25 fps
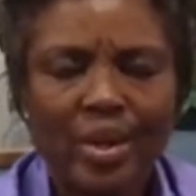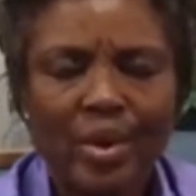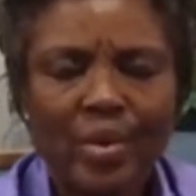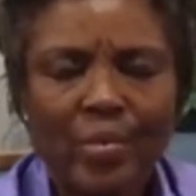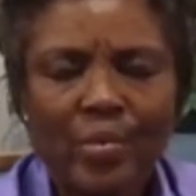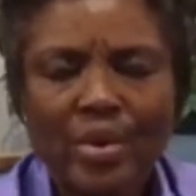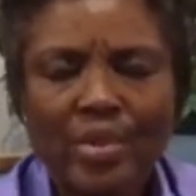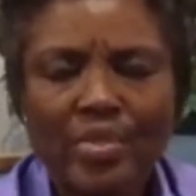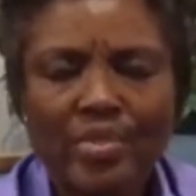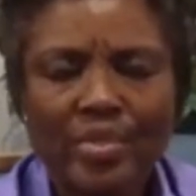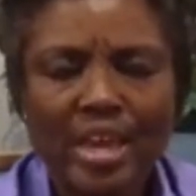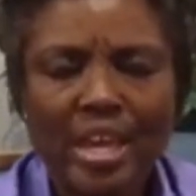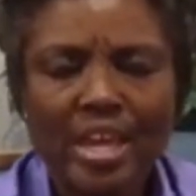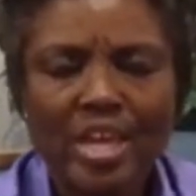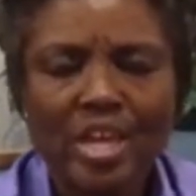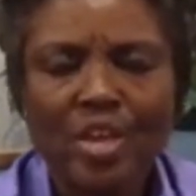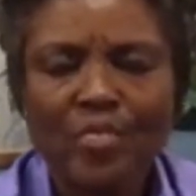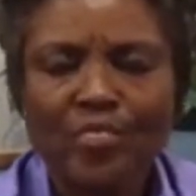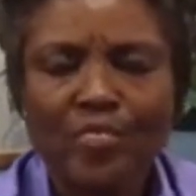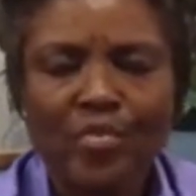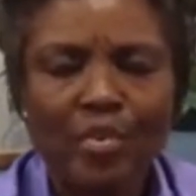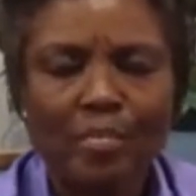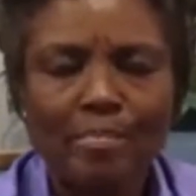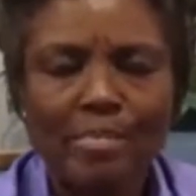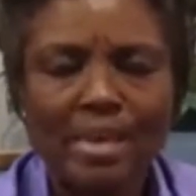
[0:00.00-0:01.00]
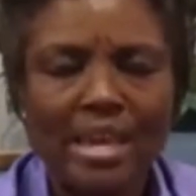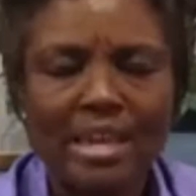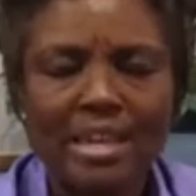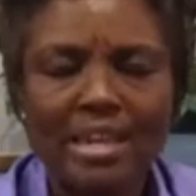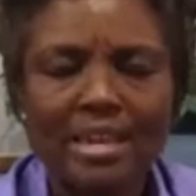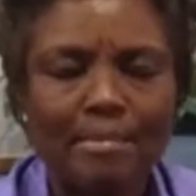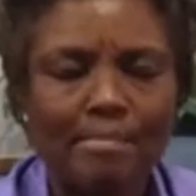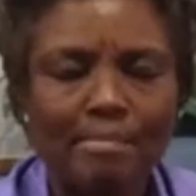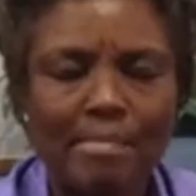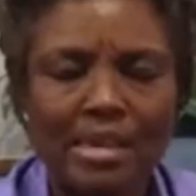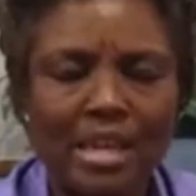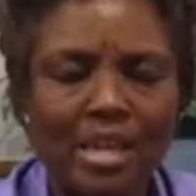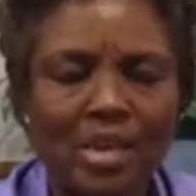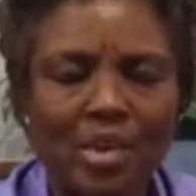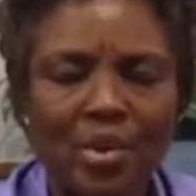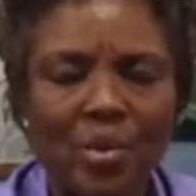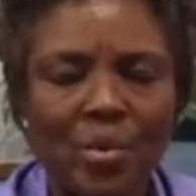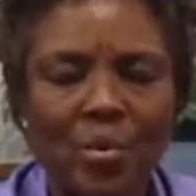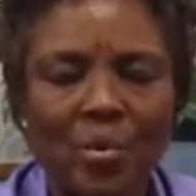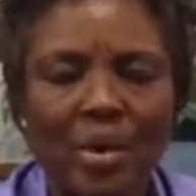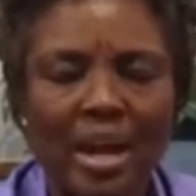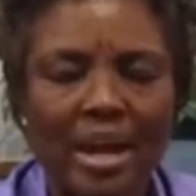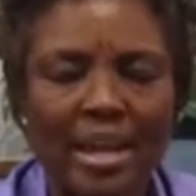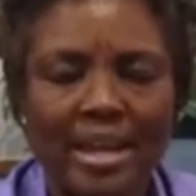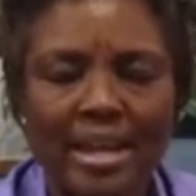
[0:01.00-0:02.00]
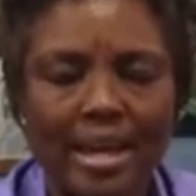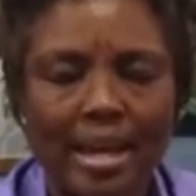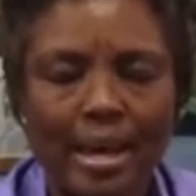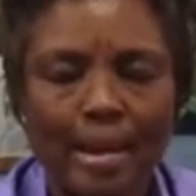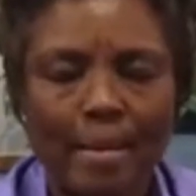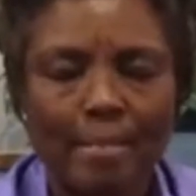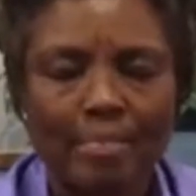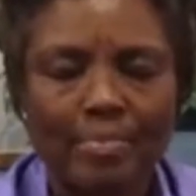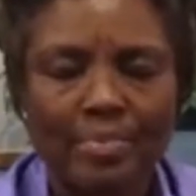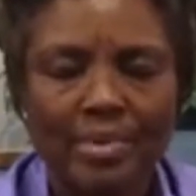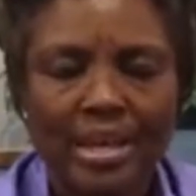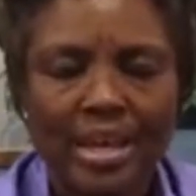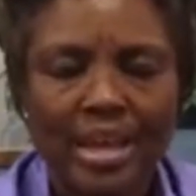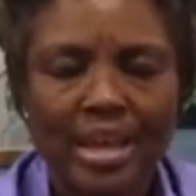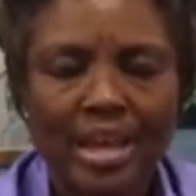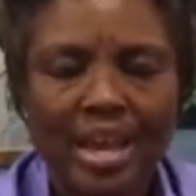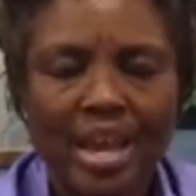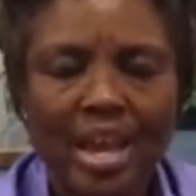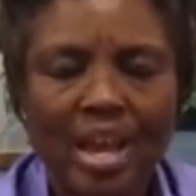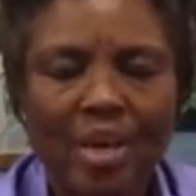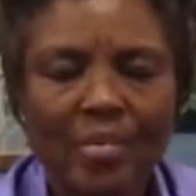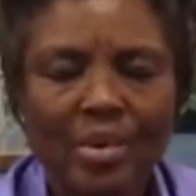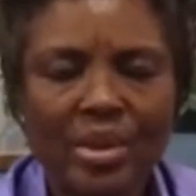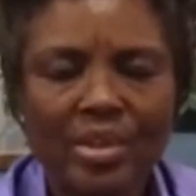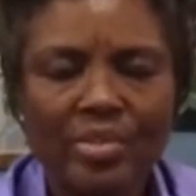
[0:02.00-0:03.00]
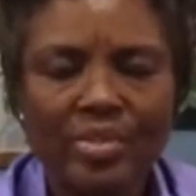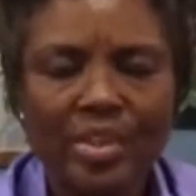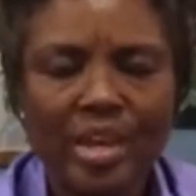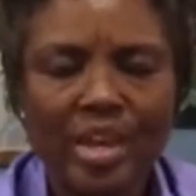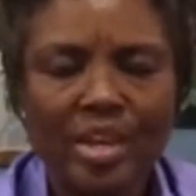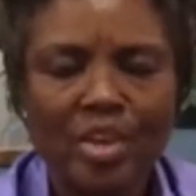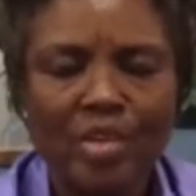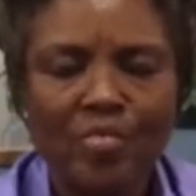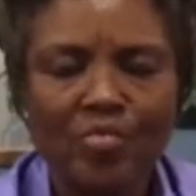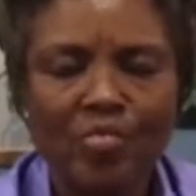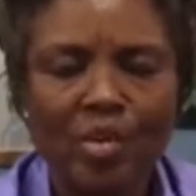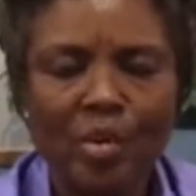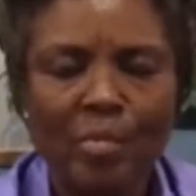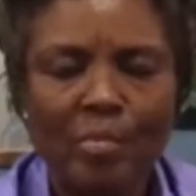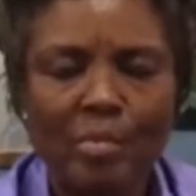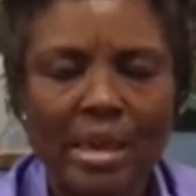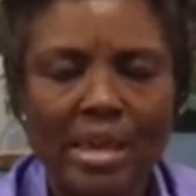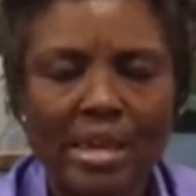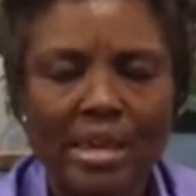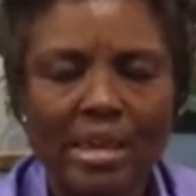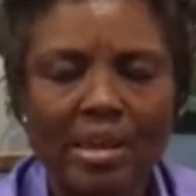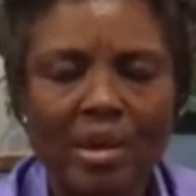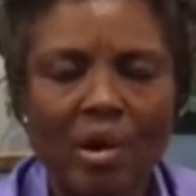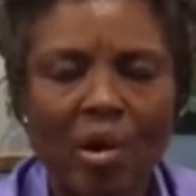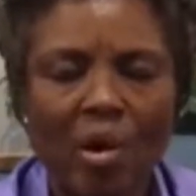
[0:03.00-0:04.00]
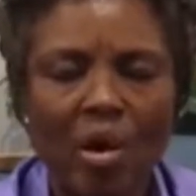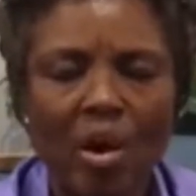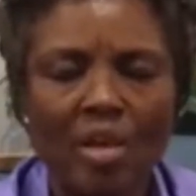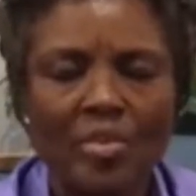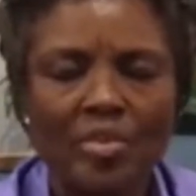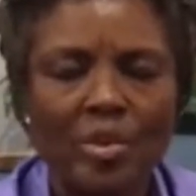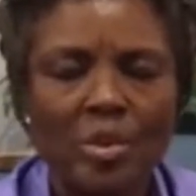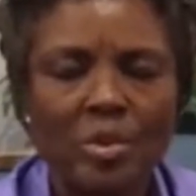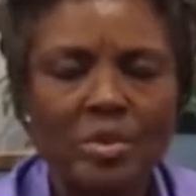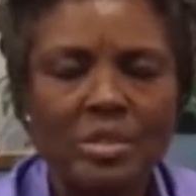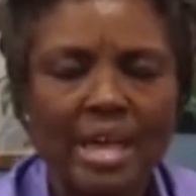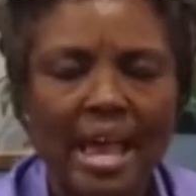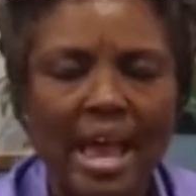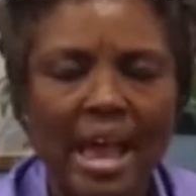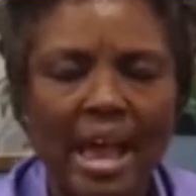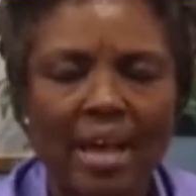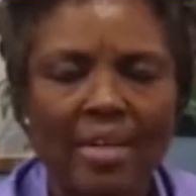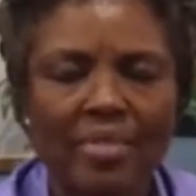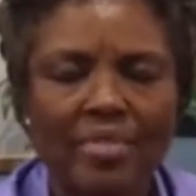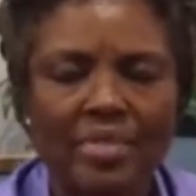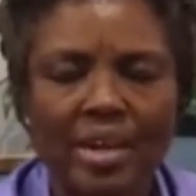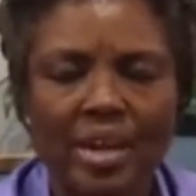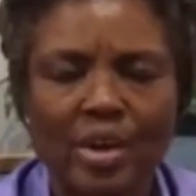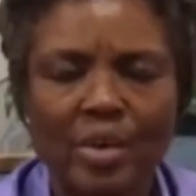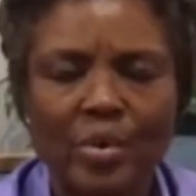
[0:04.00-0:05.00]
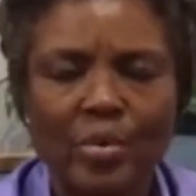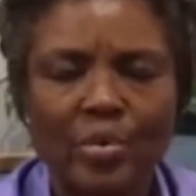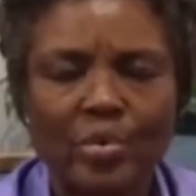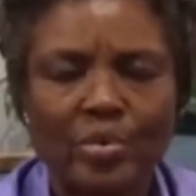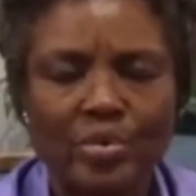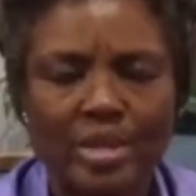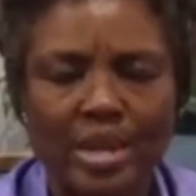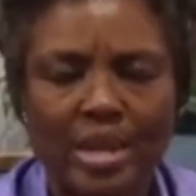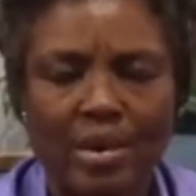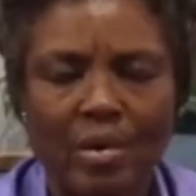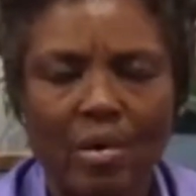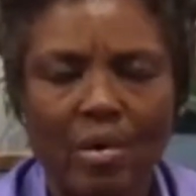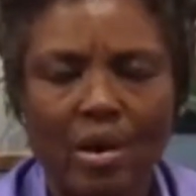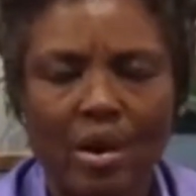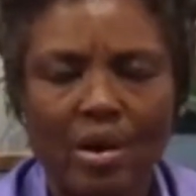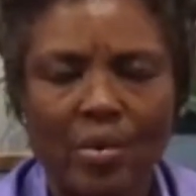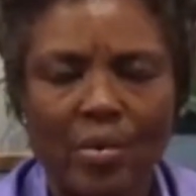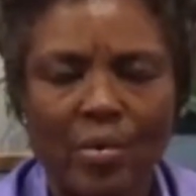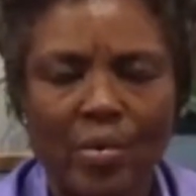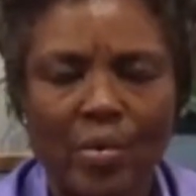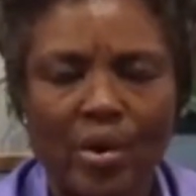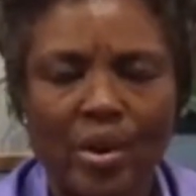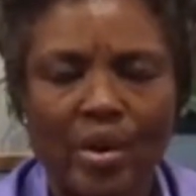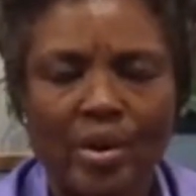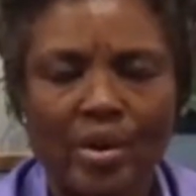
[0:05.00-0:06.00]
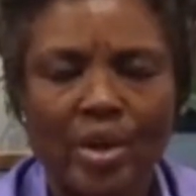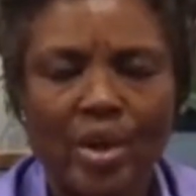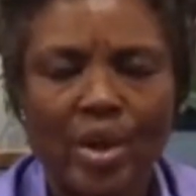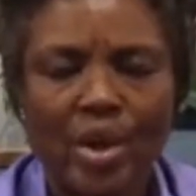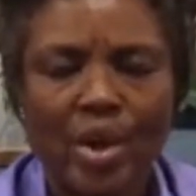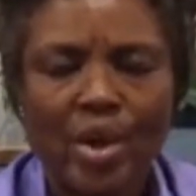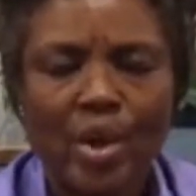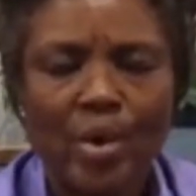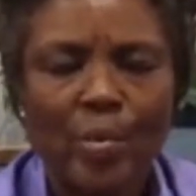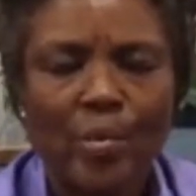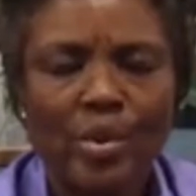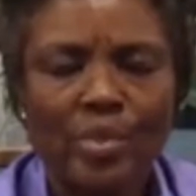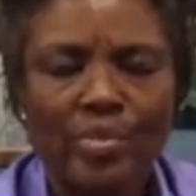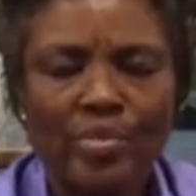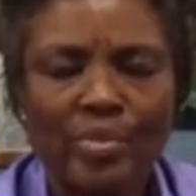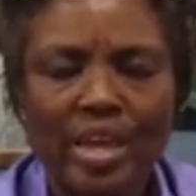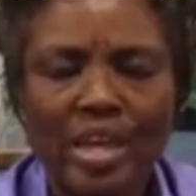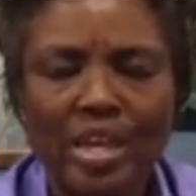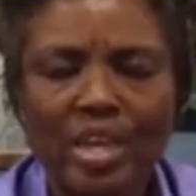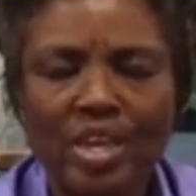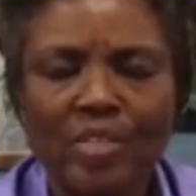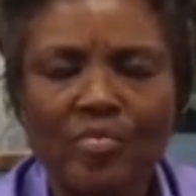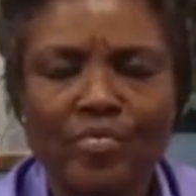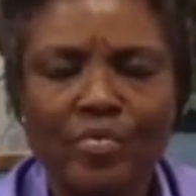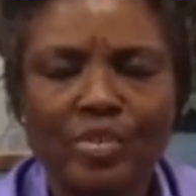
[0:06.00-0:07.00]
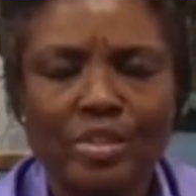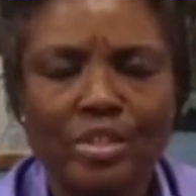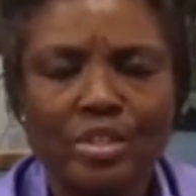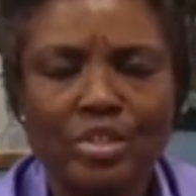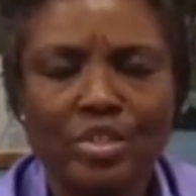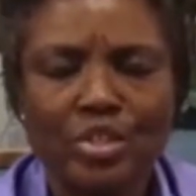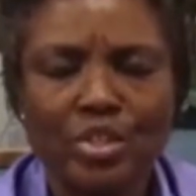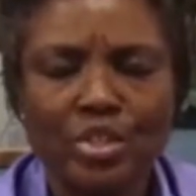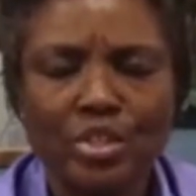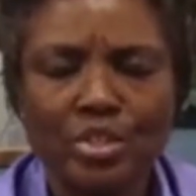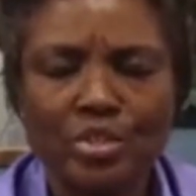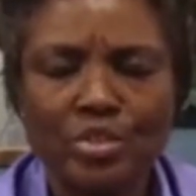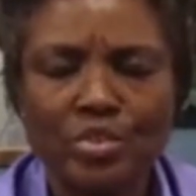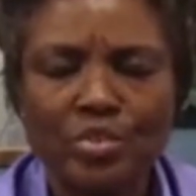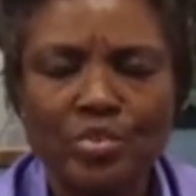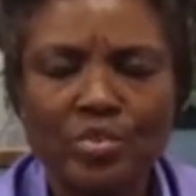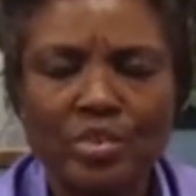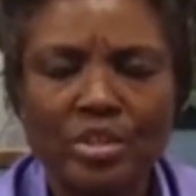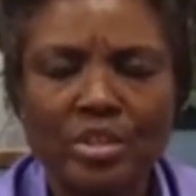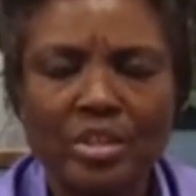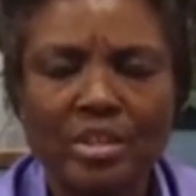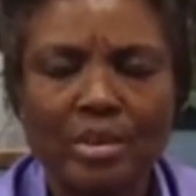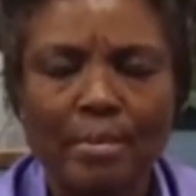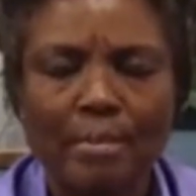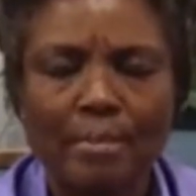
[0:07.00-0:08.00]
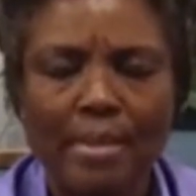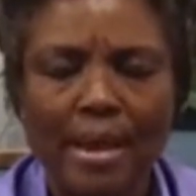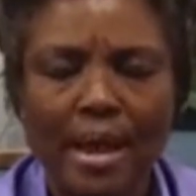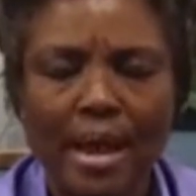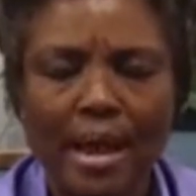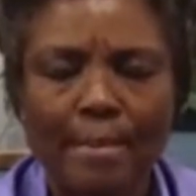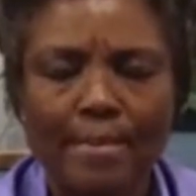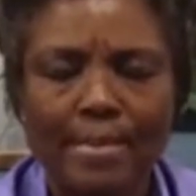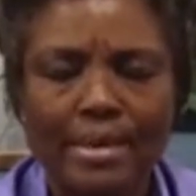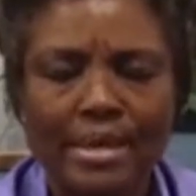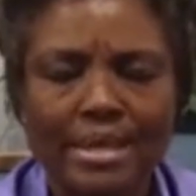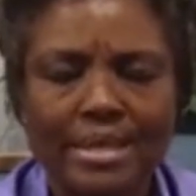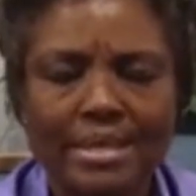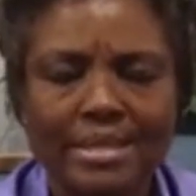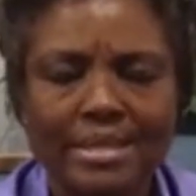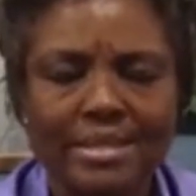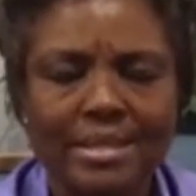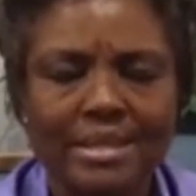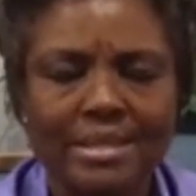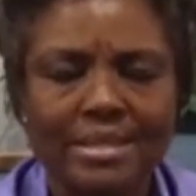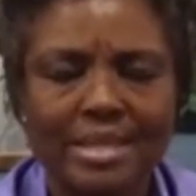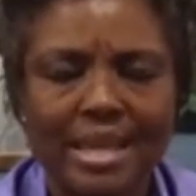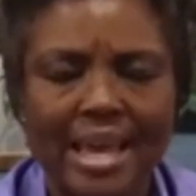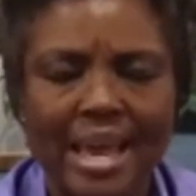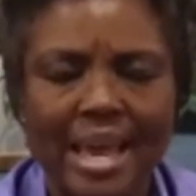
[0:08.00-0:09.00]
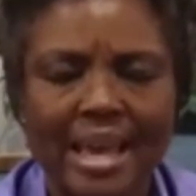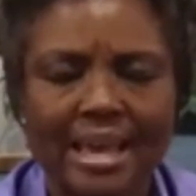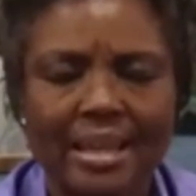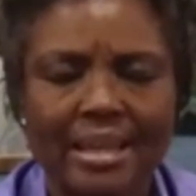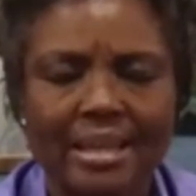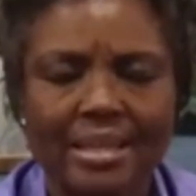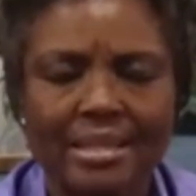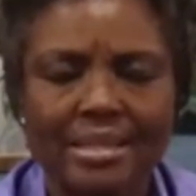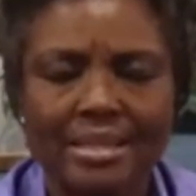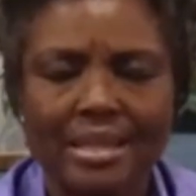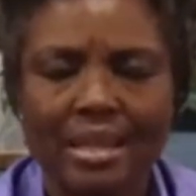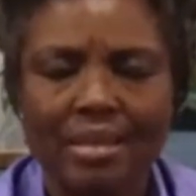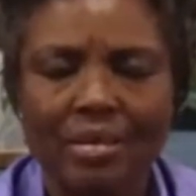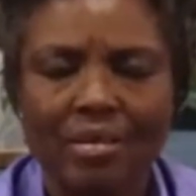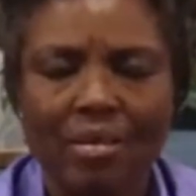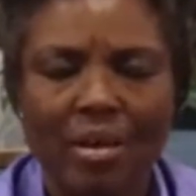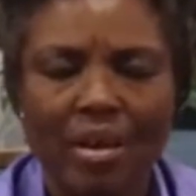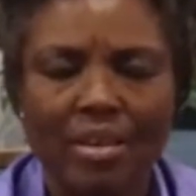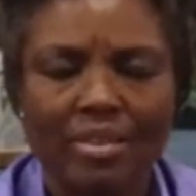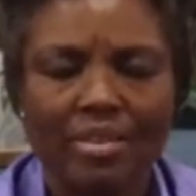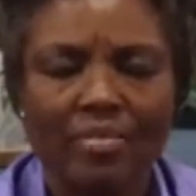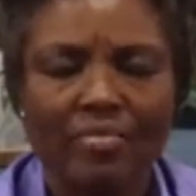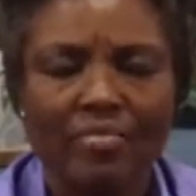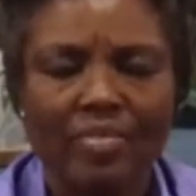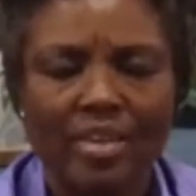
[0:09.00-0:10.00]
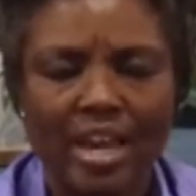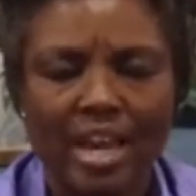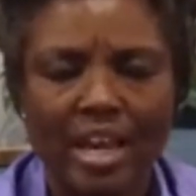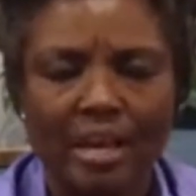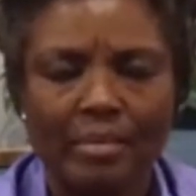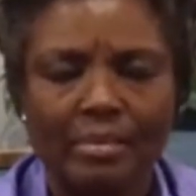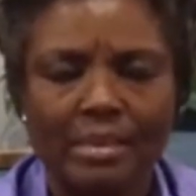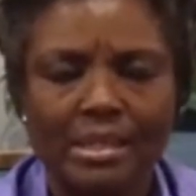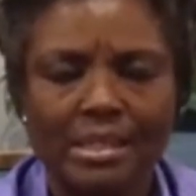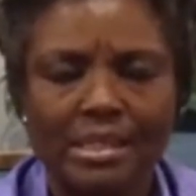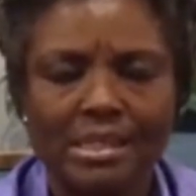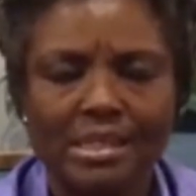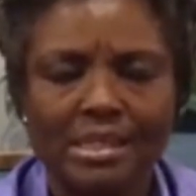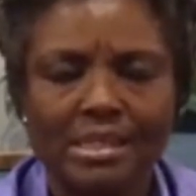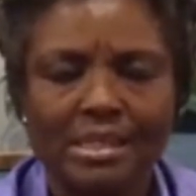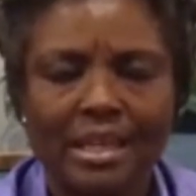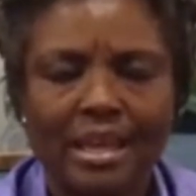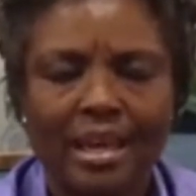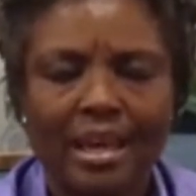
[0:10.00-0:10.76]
We thank you for making me who I am, and we thank you for making all those out there who they are, Lord. We thank you for the children, the mommies, the daddies, and all the families.